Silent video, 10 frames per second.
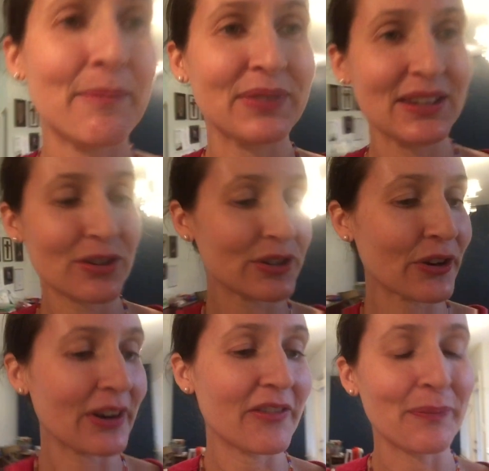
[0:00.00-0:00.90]
These are
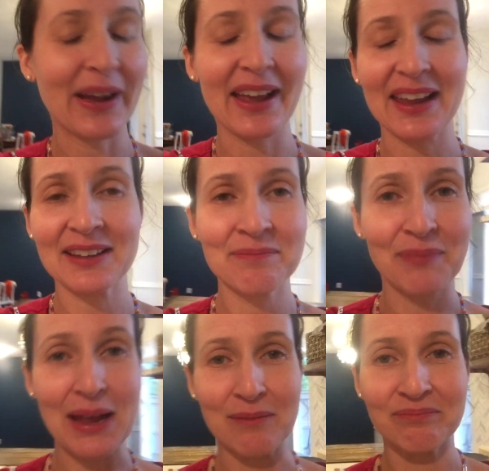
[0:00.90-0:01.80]
sort of my
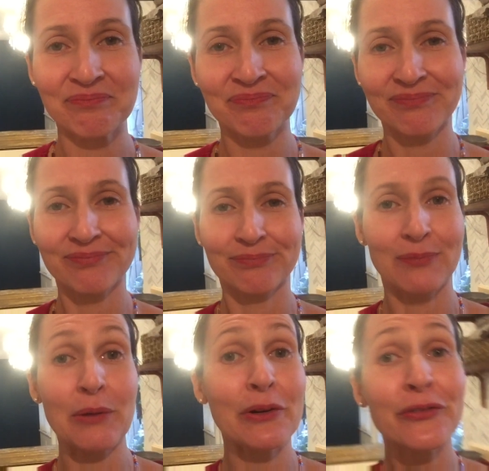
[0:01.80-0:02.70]

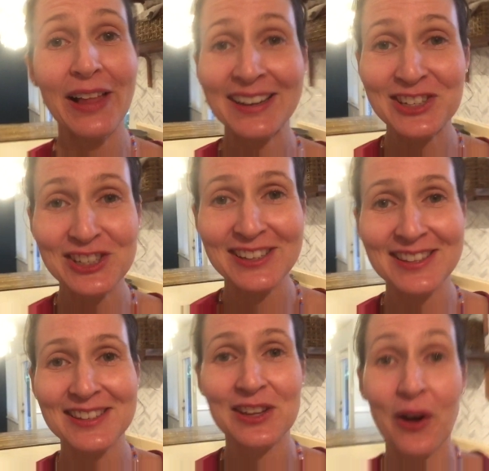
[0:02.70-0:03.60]

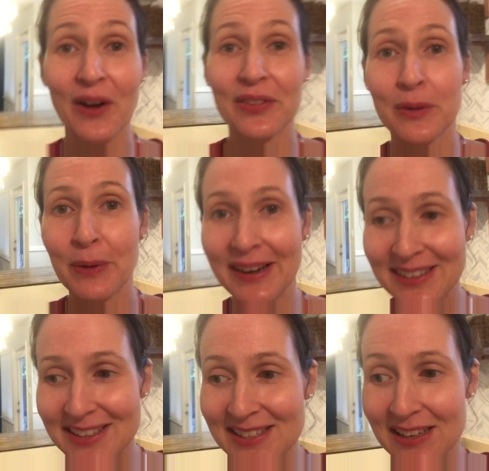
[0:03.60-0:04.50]
reflections on the
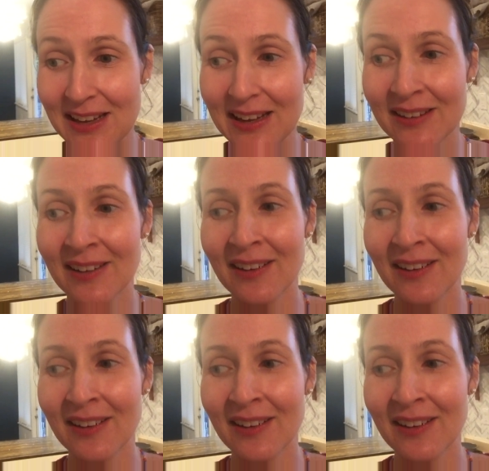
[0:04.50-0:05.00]
pregnancy.